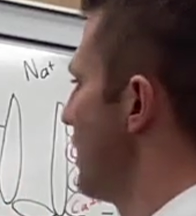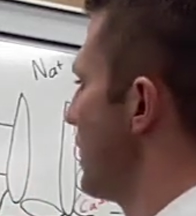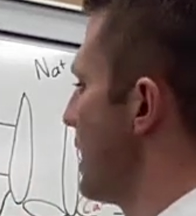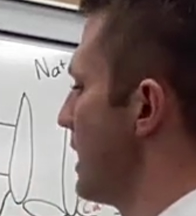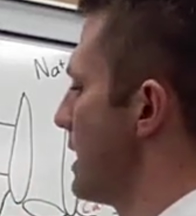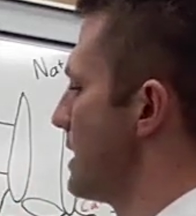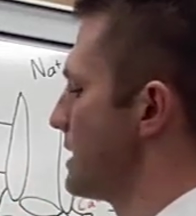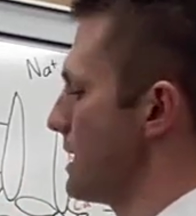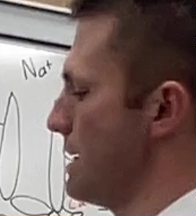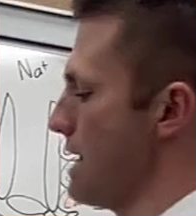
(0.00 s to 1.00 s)
it is
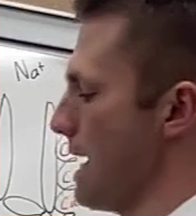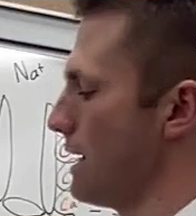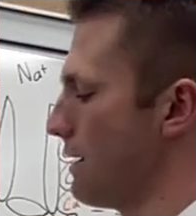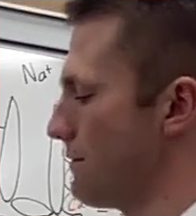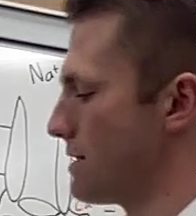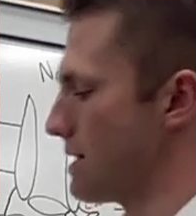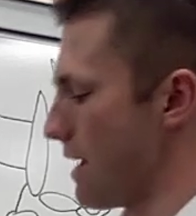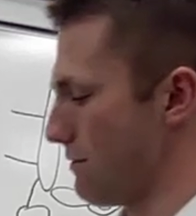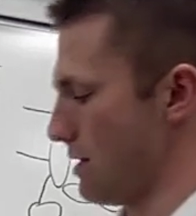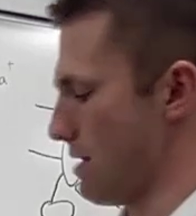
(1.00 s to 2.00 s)
negative
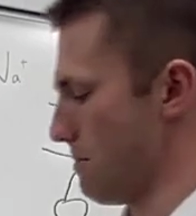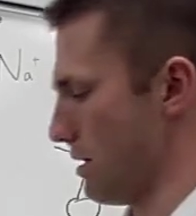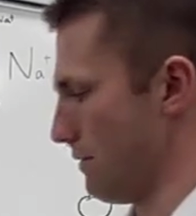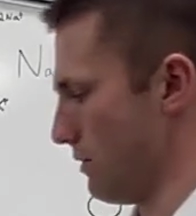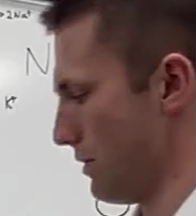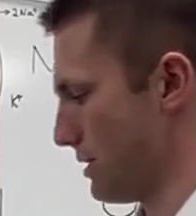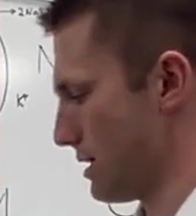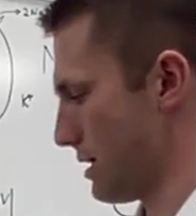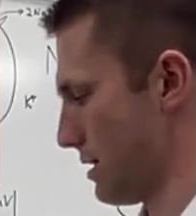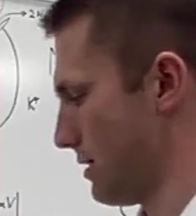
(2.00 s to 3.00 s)
70 millivolts.